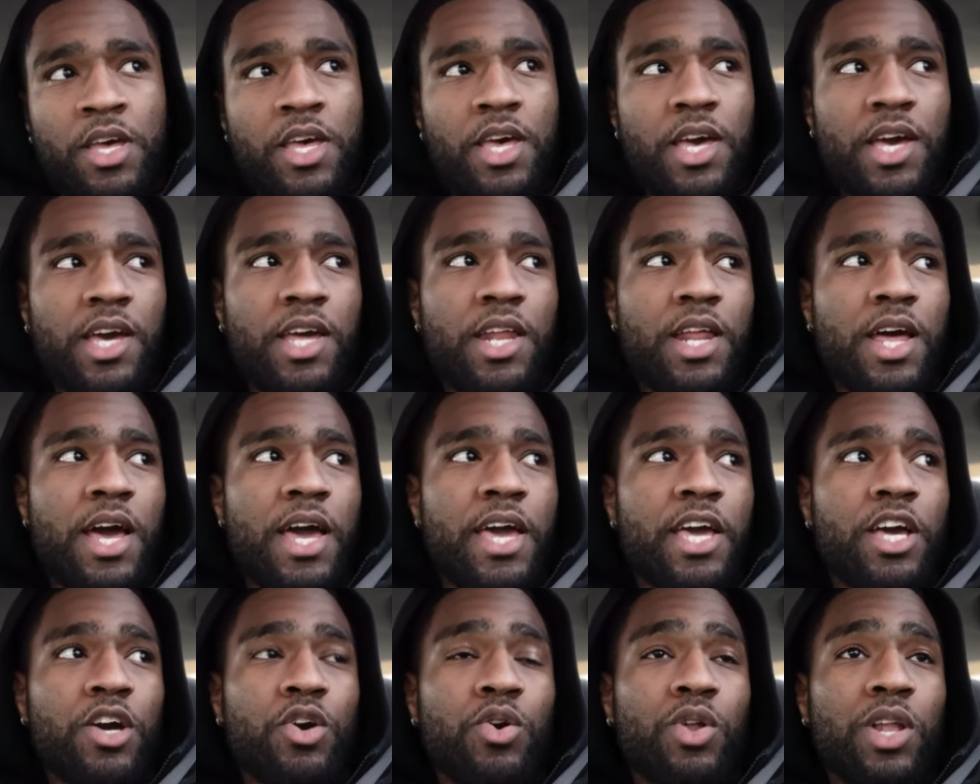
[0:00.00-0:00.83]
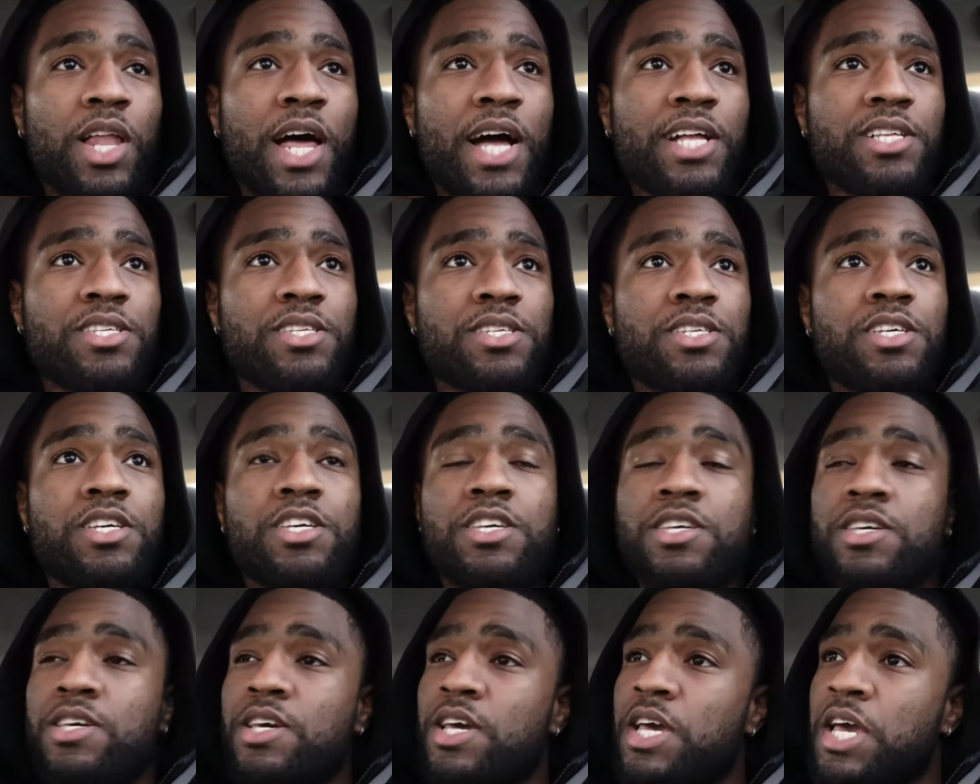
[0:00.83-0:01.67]
And I ain't gonna lie to
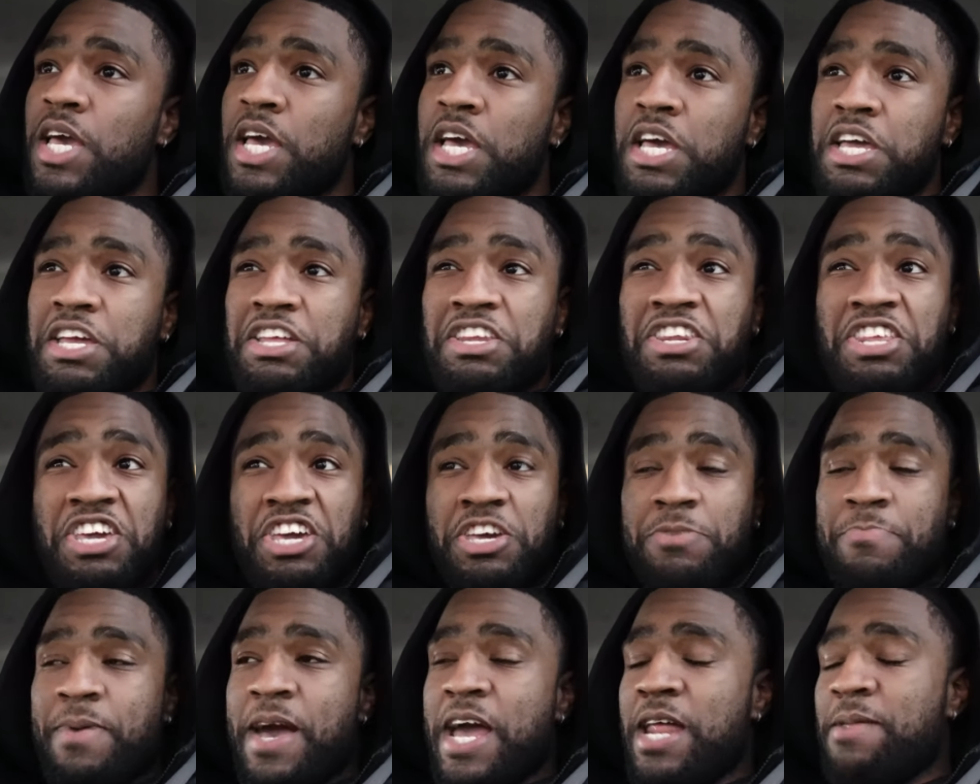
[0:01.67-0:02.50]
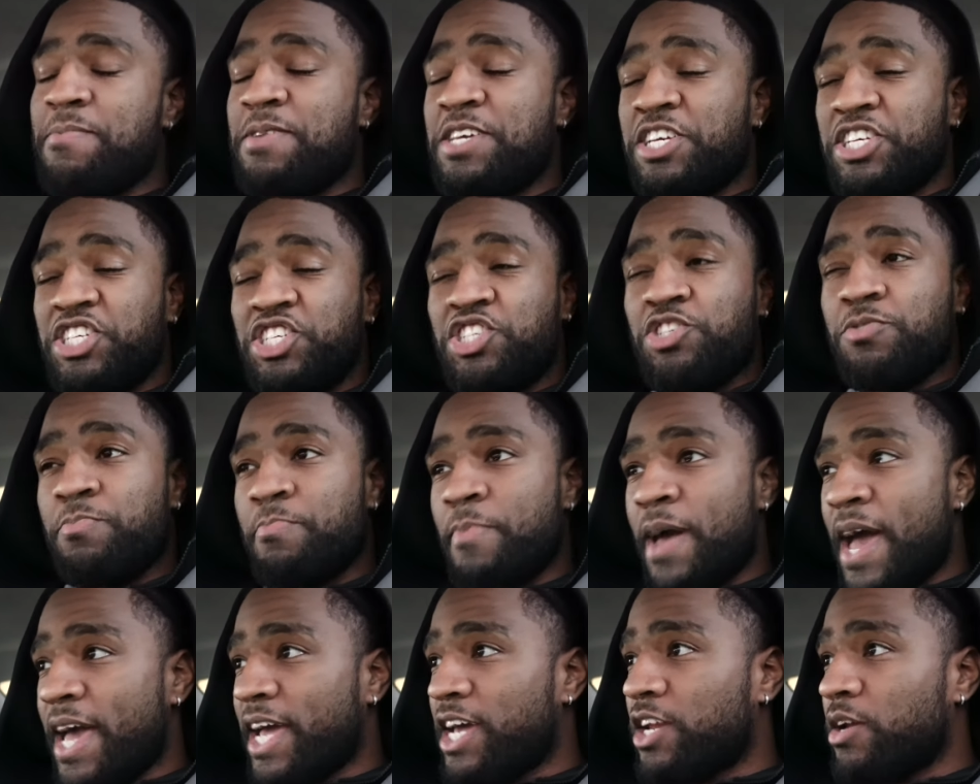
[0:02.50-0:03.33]
you, nigga, back be
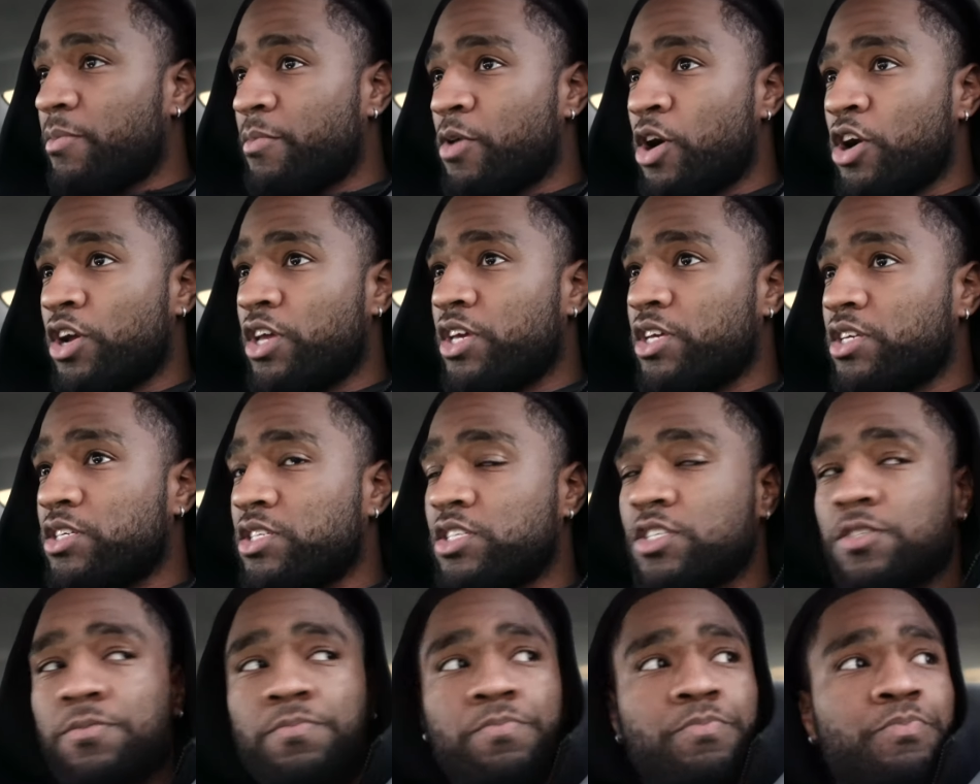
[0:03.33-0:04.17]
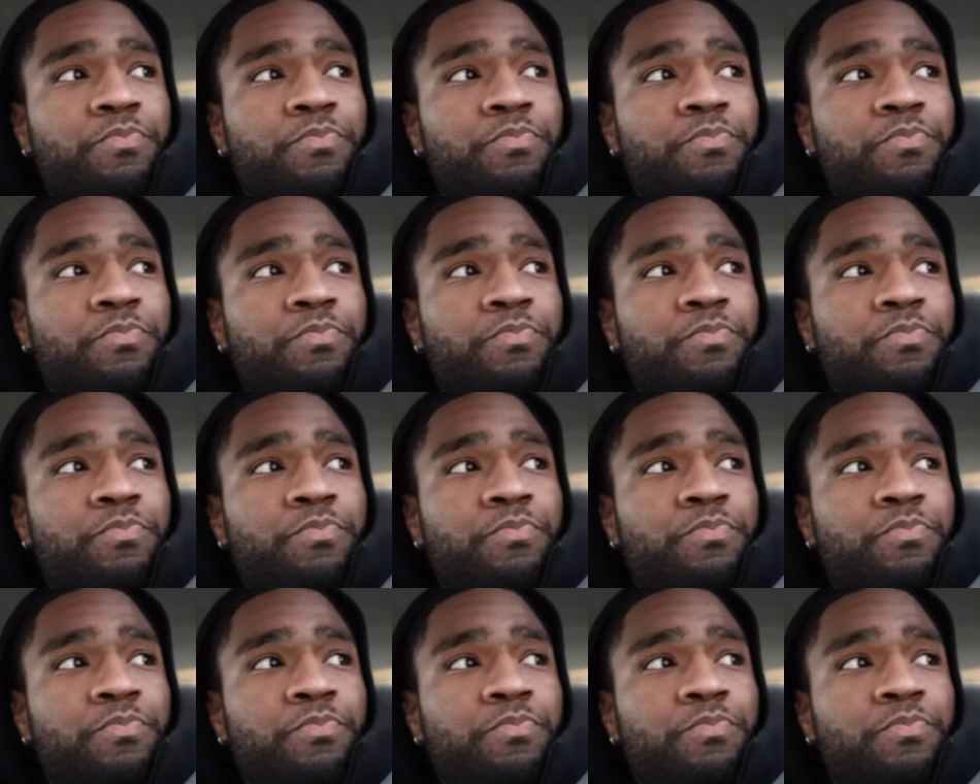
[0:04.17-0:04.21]
smacking the markets.